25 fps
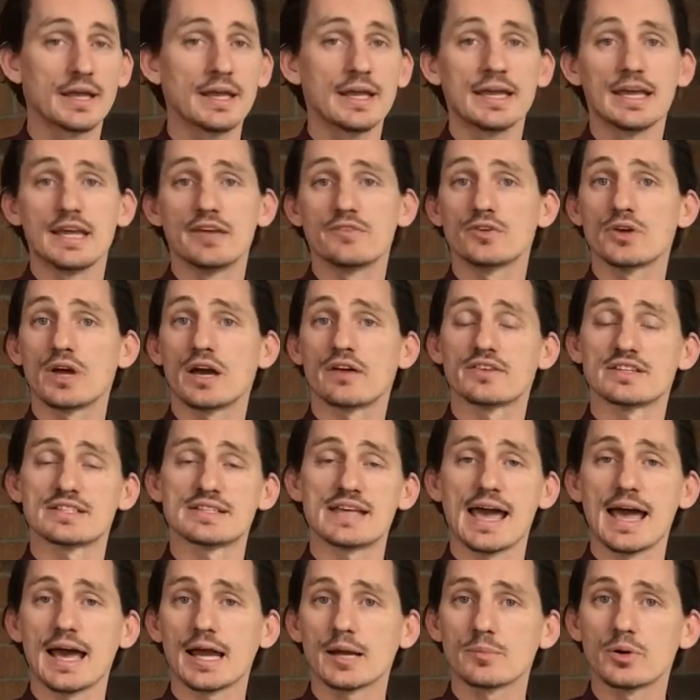If you have a
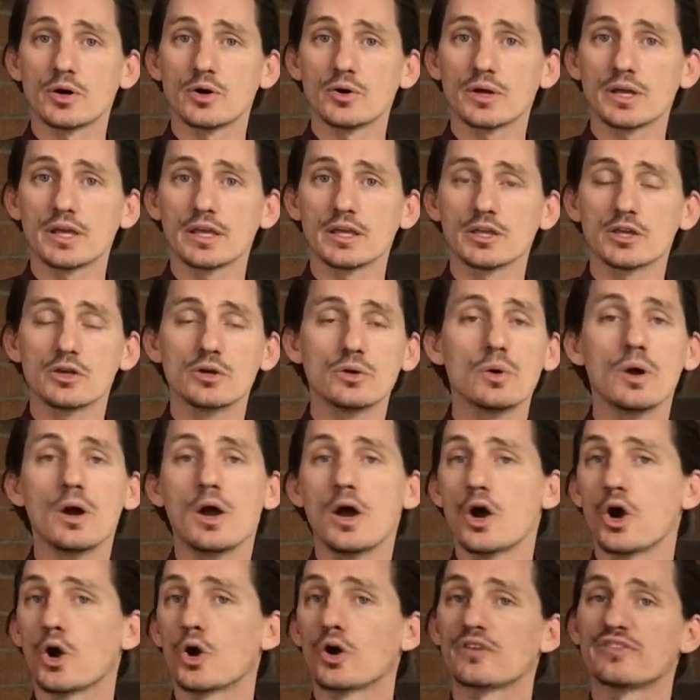tag poking you,
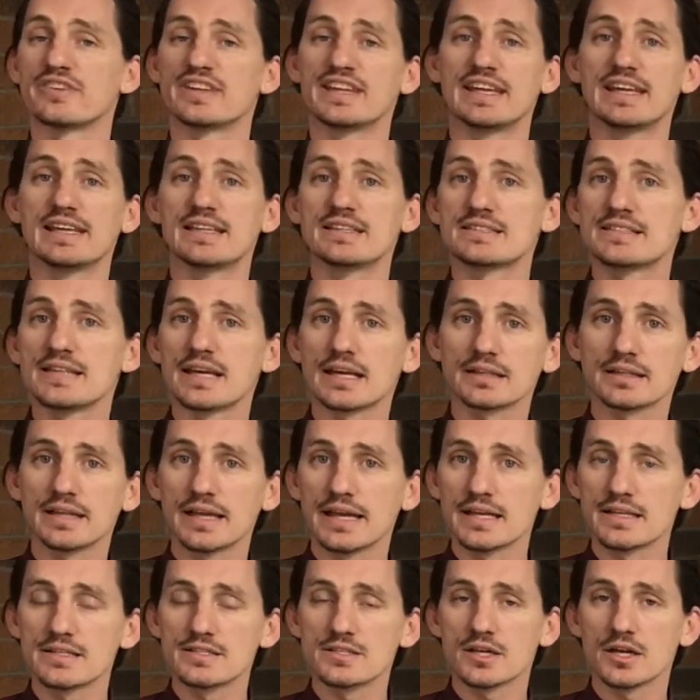or if an insect
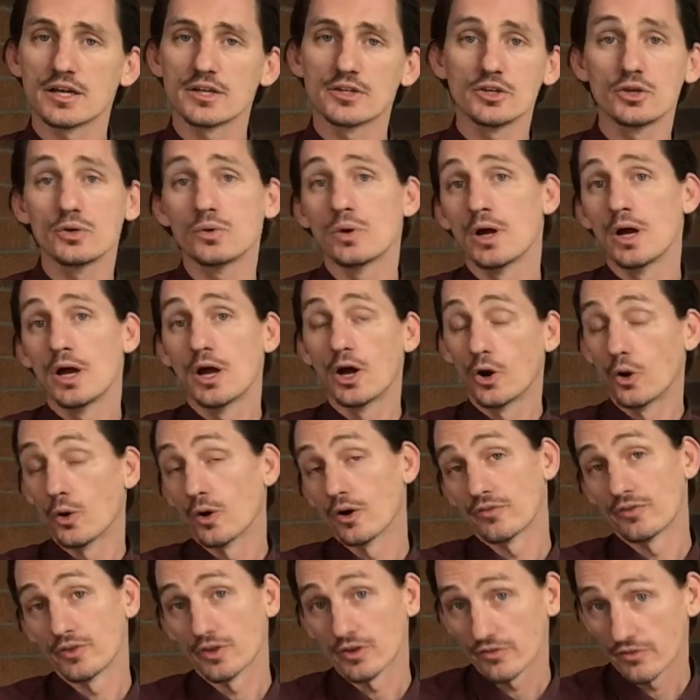lands on you, or
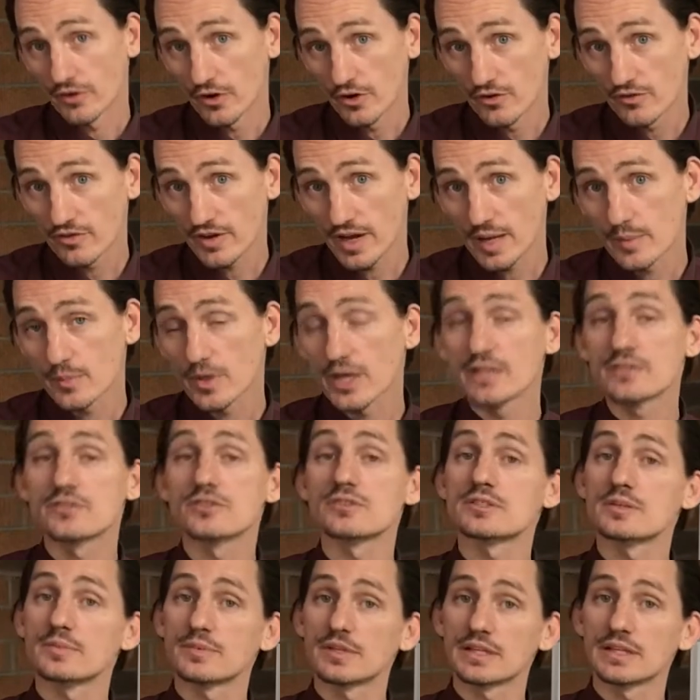if your phone vibrates or
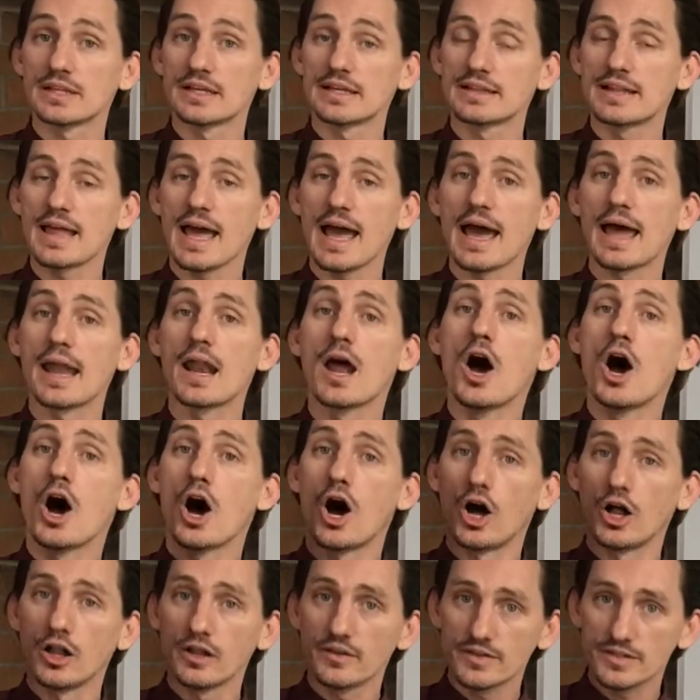something like that,
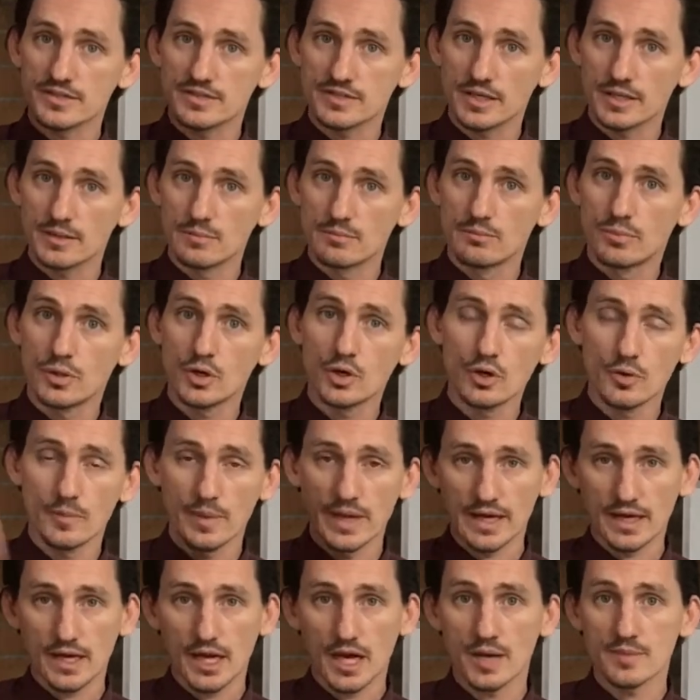all of a sudden, boom,
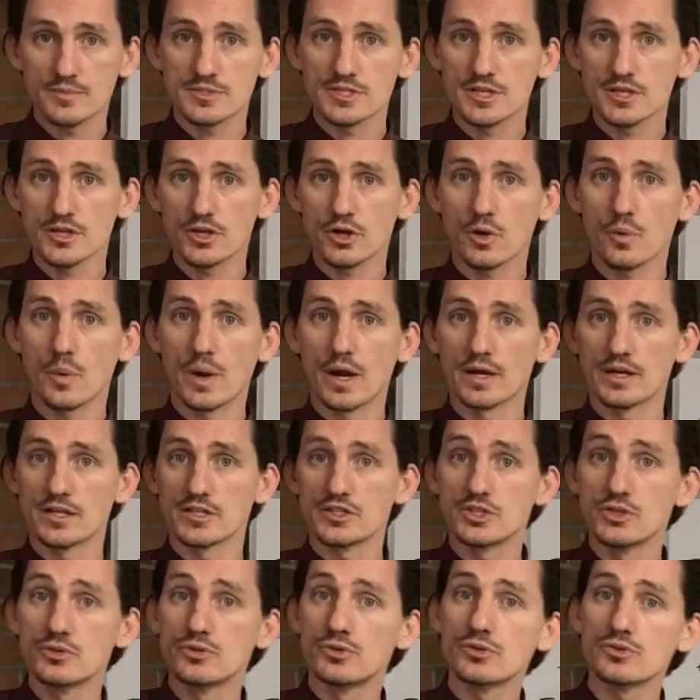it comes into your awareness,
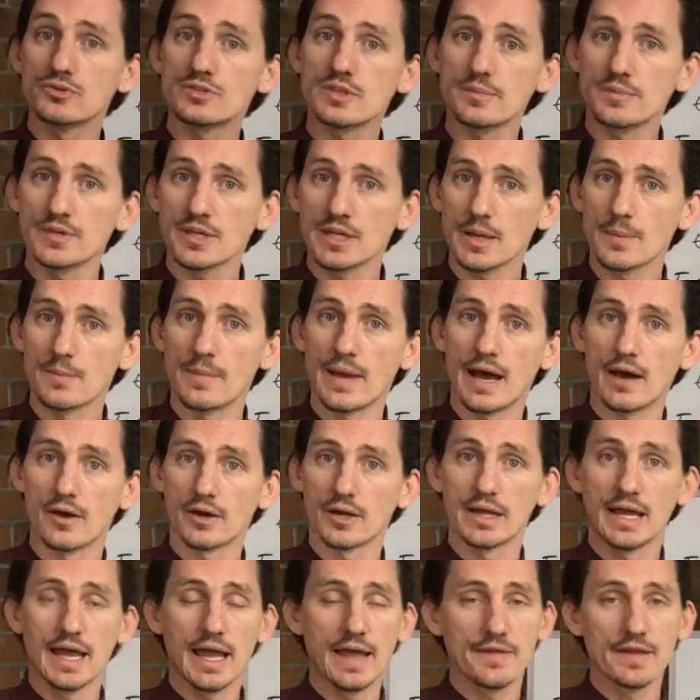you do something about
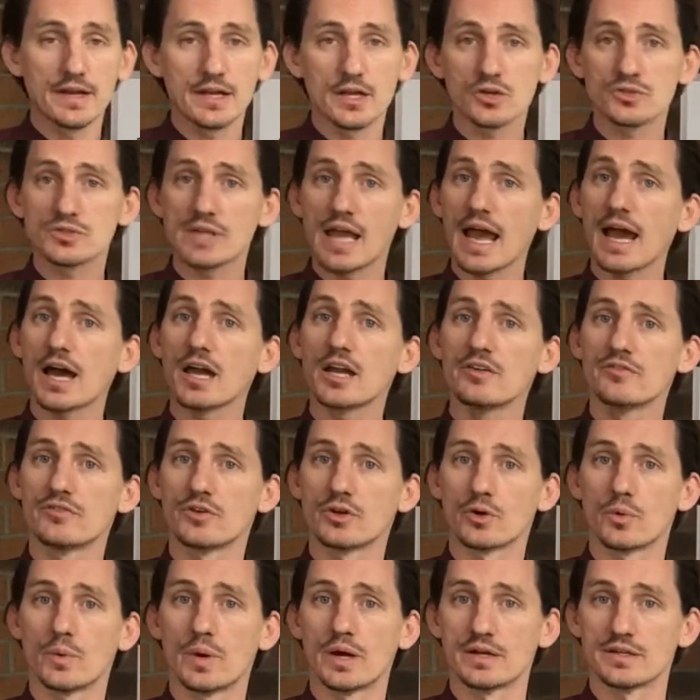it, and then it goes out of your
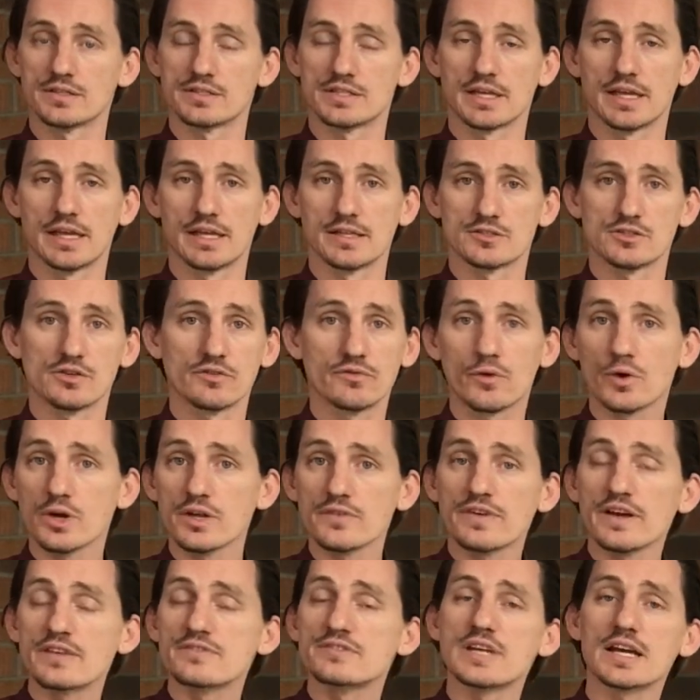awareness again. So
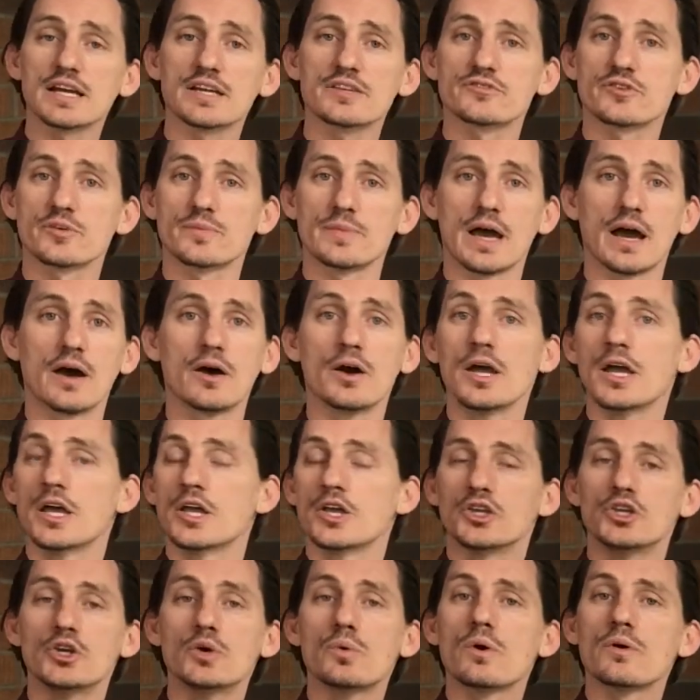45 seconds from now,
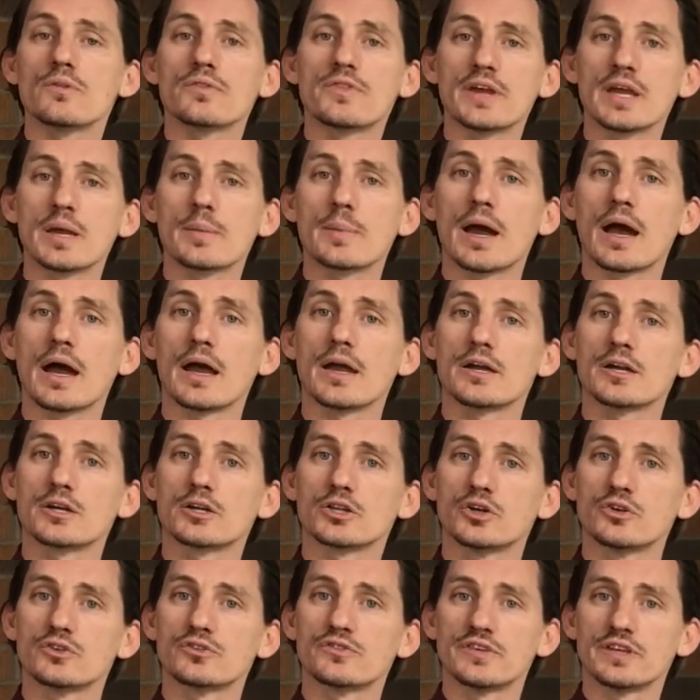you won't think about how your
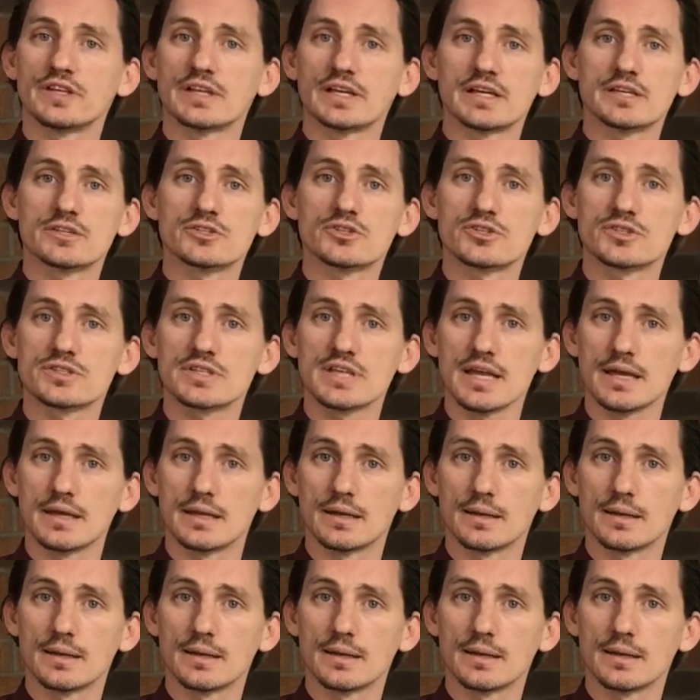clothes feel against your skin.